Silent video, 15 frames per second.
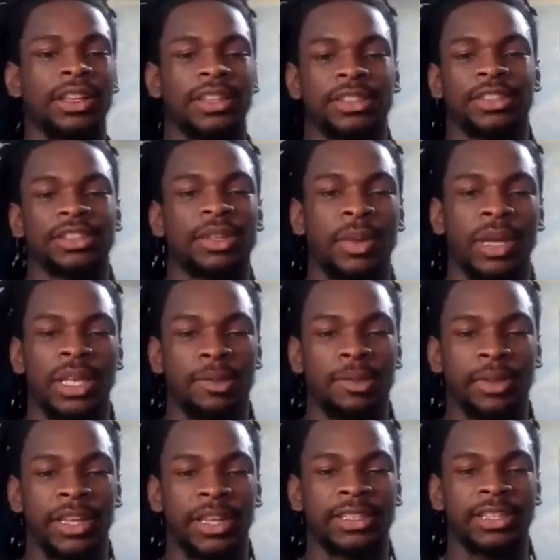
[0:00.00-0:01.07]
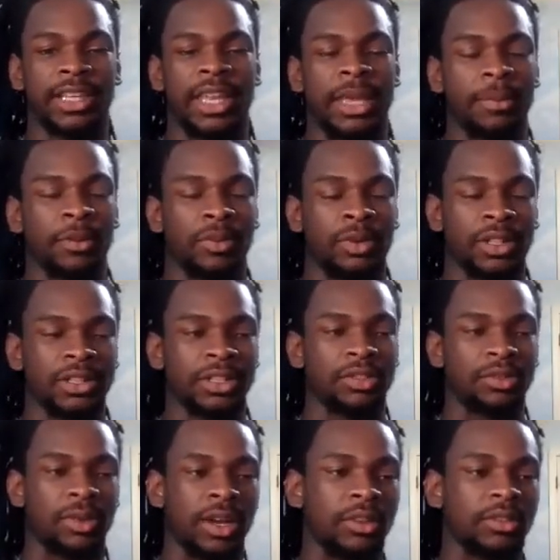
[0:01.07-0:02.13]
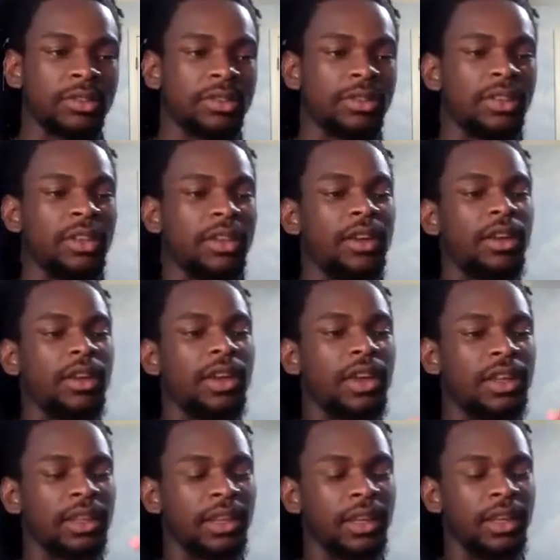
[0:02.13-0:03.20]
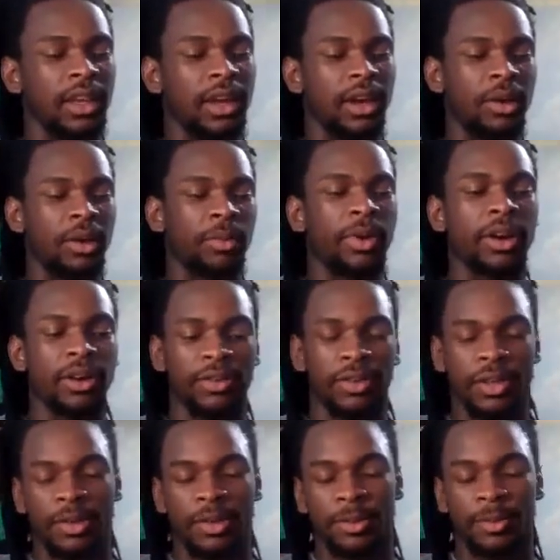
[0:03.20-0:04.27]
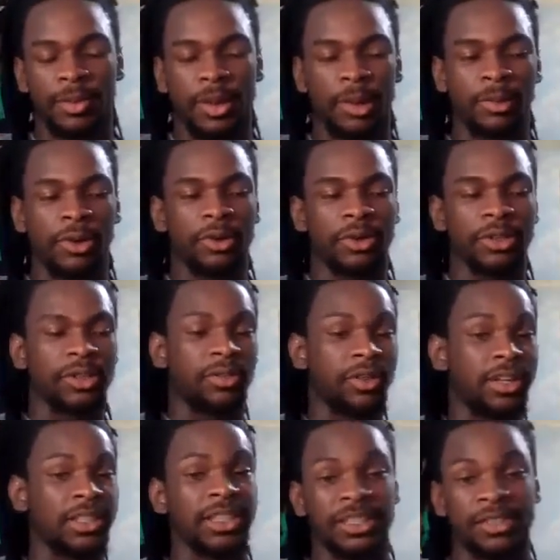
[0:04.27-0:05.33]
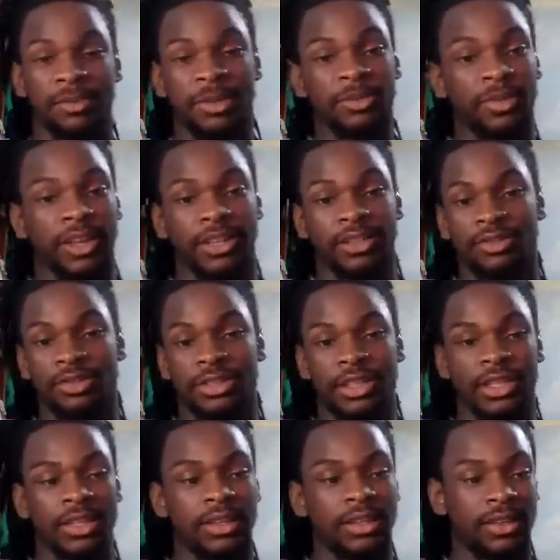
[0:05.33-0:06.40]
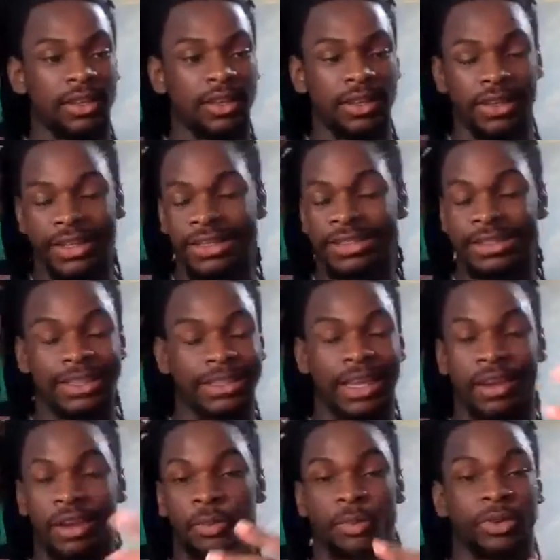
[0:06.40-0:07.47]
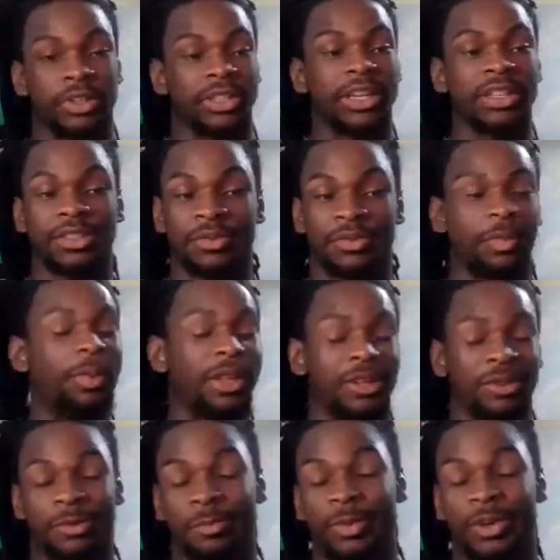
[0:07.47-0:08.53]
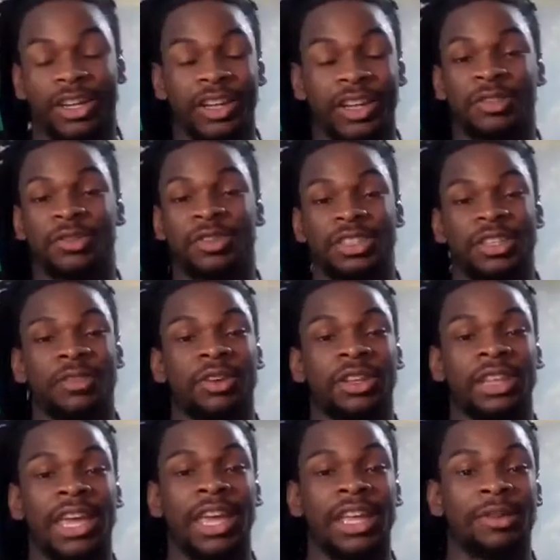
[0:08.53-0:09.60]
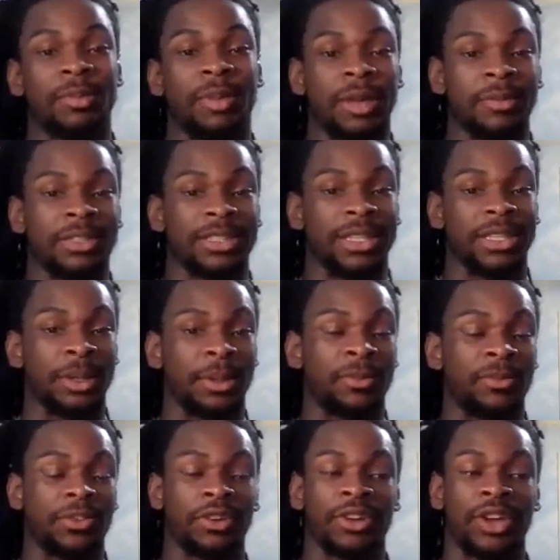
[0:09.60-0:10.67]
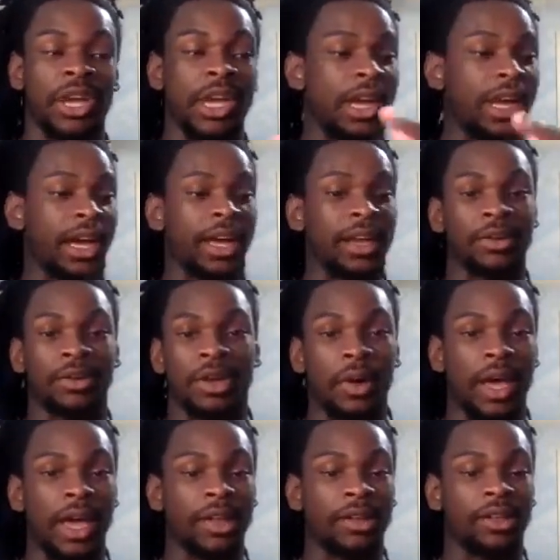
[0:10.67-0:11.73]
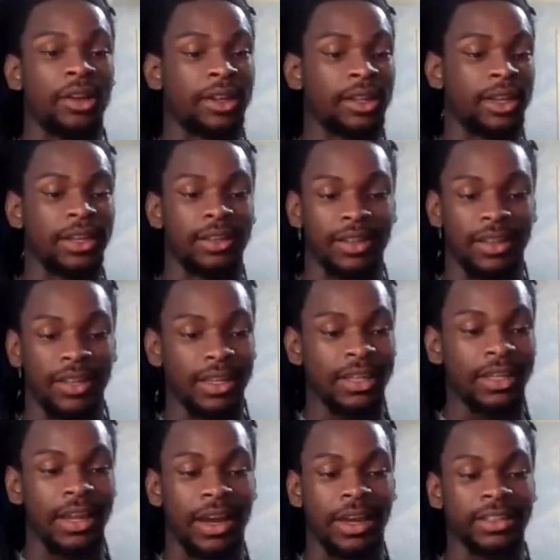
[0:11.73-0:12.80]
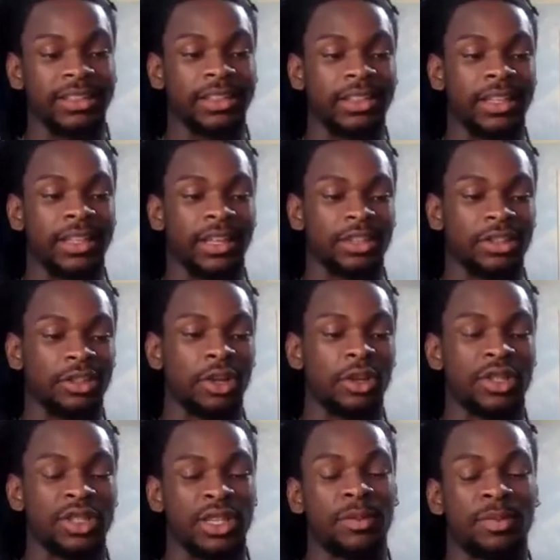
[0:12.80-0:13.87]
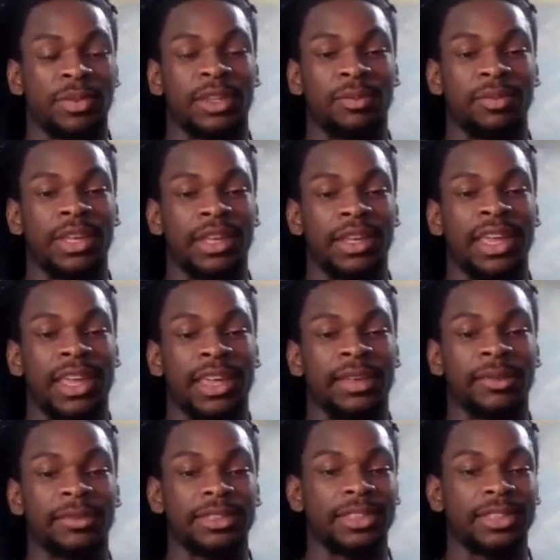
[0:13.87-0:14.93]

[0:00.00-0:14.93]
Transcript: Just the way he plays the game and runs his routes. And then above him, I'm going DeVonta Smith, like you said. He's just a productive receiver on that Alabama team for I don't know how long. He constantly shows up in the big games.